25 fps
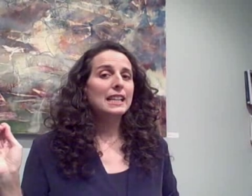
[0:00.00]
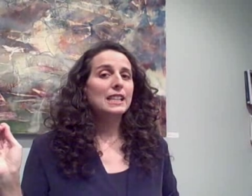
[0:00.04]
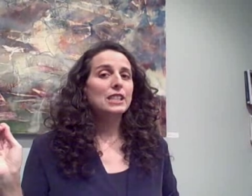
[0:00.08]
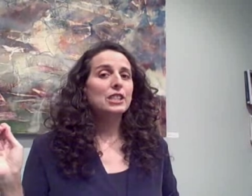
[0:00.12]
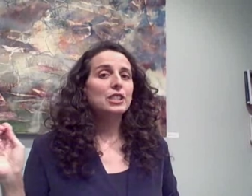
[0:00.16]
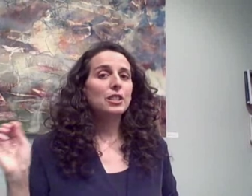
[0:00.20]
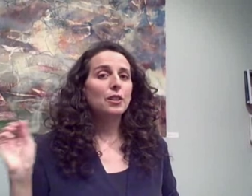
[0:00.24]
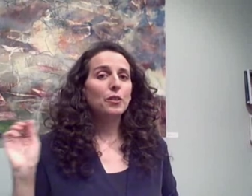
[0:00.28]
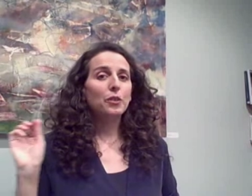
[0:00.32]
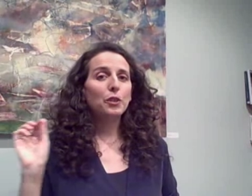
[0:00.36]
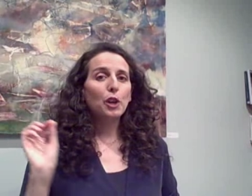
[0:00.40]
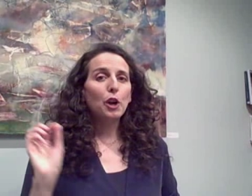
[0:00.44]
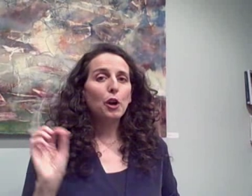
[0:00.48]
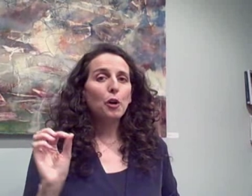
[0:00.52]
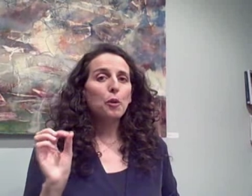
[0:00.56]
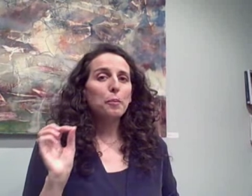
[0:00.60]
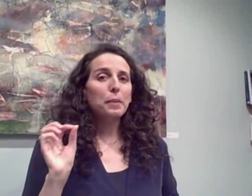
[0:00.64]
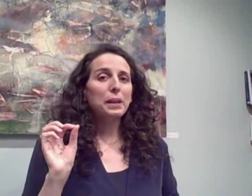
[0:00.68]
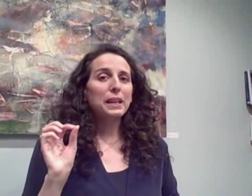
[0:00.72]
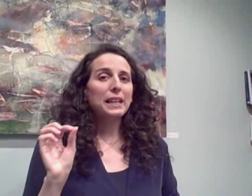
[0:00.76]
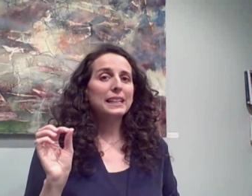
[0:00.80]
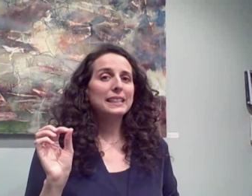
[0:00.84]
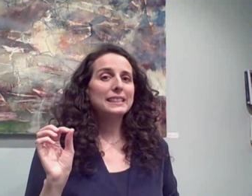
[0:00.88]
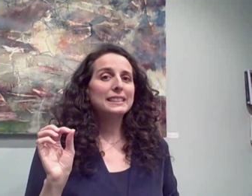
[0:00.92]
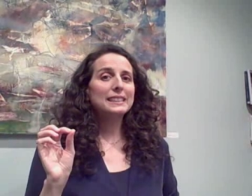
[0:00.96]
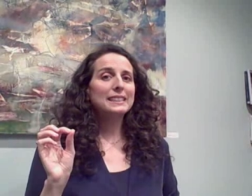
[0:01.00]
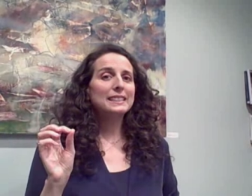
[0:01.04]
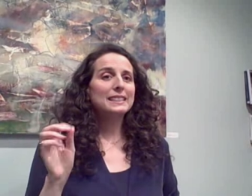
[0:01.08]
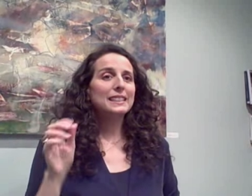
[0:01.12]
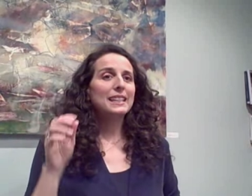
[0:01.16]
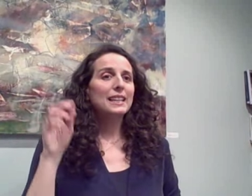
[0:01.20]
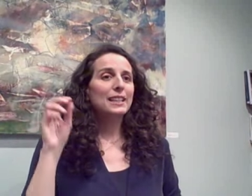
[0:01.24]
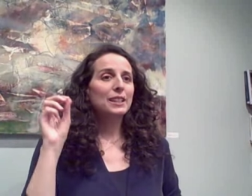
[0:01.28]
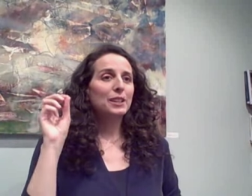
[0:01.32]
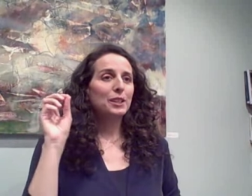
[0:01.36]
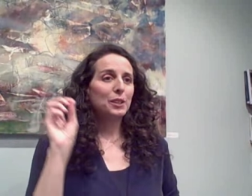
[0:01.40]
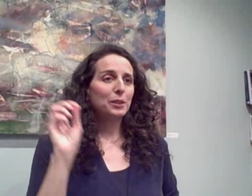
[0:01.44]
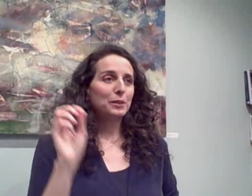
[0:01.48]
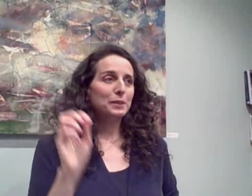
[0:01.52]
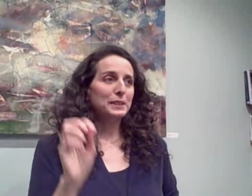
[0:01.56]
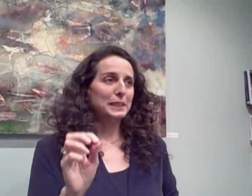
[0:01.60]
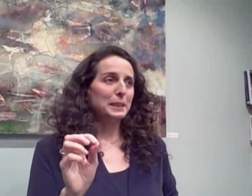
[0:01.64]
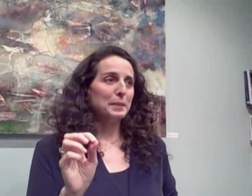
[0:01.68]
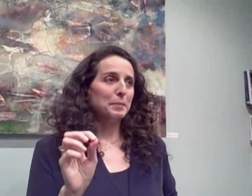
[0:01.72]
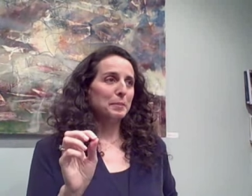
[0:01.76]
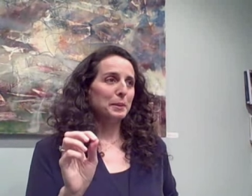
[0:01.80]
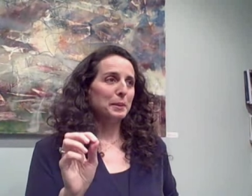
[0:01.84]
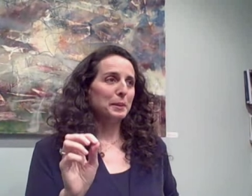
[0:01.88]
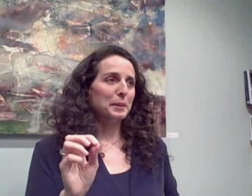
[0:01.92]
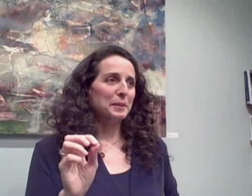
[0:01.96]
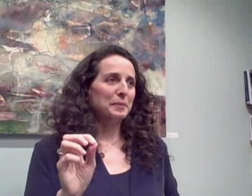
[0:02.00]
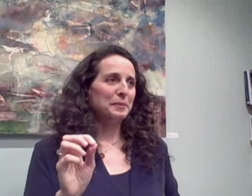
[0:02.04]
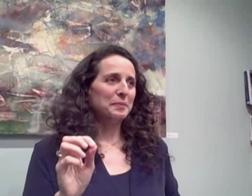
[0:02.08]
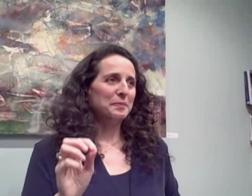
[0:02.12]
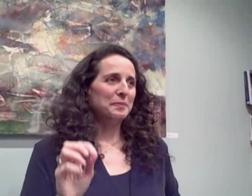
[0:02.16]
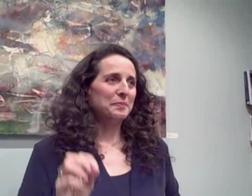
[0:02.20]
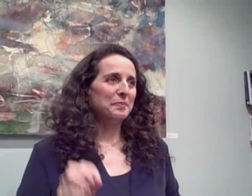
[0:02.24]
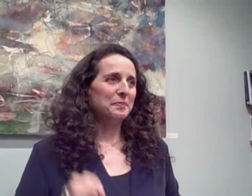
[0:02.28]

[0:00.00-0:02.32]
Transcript: So no means go deeper.